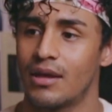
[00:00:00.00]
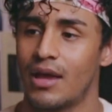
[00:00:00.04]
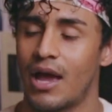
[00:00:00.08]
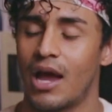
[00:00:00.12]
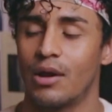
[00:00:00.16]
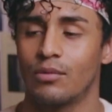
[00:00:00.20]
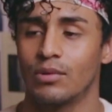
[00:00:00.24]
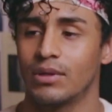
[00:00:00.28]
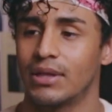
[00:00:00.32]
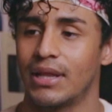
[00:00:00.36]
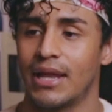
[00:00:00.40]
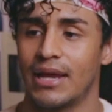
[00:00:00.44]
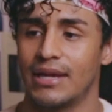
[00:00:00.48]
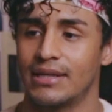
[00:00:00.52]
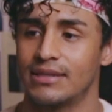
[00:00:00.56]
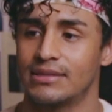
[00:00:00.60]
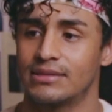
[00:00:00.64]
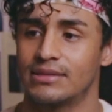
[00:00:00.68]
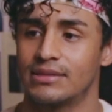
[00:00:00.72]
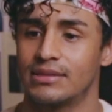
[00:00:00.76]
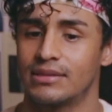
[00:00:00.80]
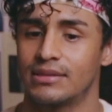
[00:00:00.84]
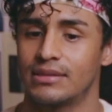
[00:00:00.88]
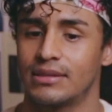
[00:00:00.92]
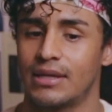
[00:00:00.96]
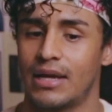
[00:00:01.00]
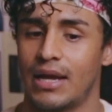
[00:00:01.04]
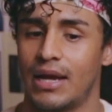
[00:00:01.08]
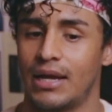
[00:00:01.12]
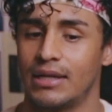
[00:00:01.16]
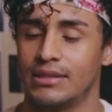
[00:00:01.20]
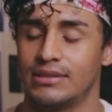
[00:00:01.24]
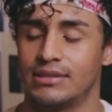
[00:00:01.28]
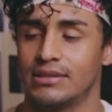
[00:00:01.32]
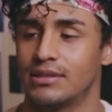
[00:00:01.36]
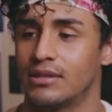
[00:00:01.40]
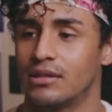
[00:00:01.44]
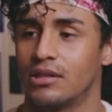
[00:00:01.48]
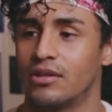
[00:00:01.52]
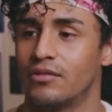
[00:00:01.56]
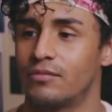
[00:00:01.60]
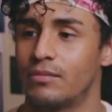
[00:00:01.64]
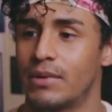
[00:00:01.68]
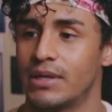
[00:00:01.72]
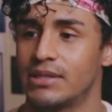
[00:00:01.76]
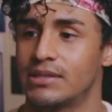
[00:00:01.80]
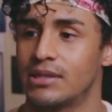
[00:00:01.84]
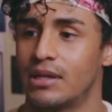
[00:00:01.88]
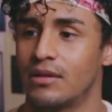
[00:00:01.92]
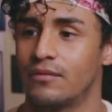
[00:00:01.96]
I realized I didn't love
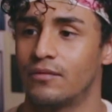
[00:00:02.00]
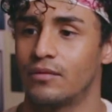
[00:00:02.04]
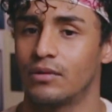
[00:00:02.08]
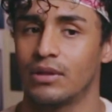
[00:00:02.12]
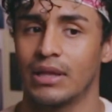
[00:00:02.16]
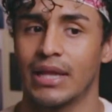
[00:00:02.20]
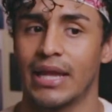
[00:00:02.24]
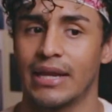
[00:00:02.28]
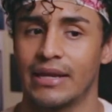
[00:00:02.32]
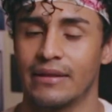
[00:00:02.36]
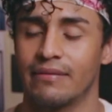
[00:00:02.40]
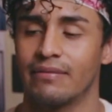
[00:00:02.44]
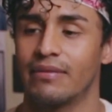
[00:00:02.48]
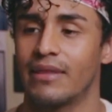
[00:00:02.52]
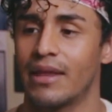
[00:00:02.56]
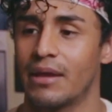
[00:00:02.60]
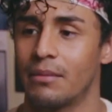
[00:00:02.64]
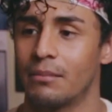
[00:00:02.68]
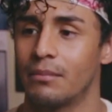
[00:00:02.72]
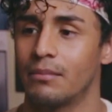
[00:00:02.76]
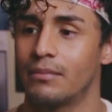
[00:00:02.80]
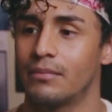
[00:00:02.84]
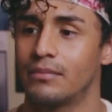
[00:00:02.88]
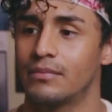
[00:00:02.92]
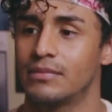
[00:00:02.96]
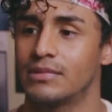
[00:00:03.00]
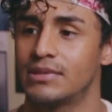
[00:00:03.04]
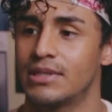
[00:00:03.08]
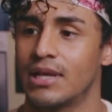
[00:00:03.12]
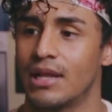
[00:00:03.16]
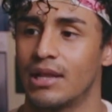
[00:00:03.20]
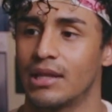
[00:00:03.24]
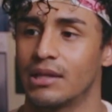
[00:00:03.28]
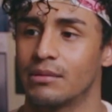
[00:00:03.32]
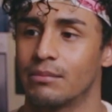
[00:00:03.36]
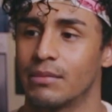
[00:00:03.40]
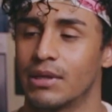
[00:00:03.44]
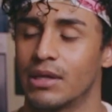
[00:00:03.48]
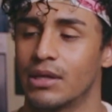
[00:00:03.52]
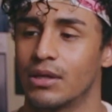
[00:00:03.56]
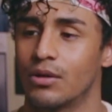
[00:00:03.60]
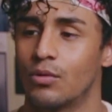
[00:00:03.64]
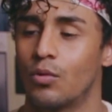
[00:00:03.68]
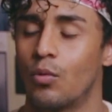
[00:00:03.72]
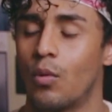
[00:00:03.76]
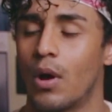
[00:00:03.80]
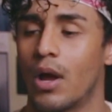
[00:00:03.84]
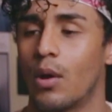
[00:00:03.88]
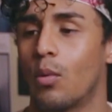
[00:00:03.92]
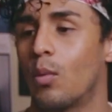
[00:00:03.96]
myself for letting them telling me
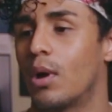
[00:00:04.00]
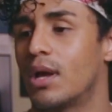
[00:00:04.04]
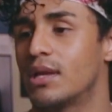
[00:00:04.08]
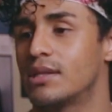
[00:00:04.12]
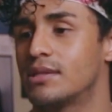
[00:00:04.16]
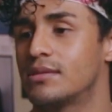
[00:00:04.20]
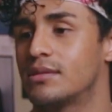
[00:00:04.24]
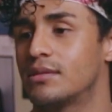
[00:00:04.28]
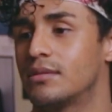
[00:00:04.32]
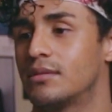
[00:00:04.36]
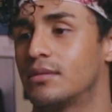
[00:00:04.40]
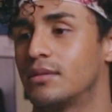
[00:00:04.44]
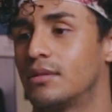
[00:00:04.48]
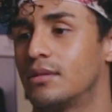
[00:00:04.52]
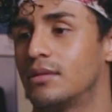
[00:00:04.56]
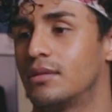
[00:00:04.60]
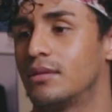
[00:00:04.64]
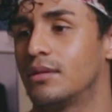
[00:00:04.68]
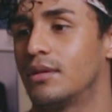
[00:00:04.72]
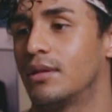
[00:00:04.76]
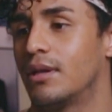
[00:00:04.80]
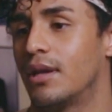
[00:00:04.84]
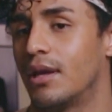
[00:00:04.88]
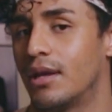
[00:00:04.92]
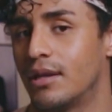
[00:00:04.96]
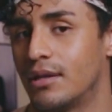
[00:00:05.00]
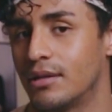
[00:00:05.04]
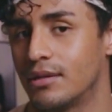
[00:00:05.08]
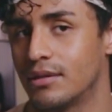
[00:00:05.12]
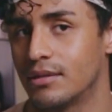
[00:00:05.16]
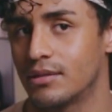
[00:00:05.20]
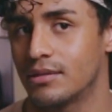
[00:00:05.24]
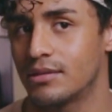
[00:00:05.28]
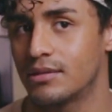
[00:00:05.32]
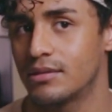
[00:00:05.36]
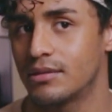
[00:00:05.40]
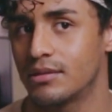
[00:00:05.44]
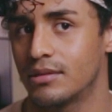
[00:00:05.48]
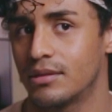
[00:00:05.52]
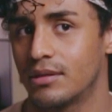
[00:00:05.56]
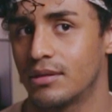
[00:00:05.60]
who I was. And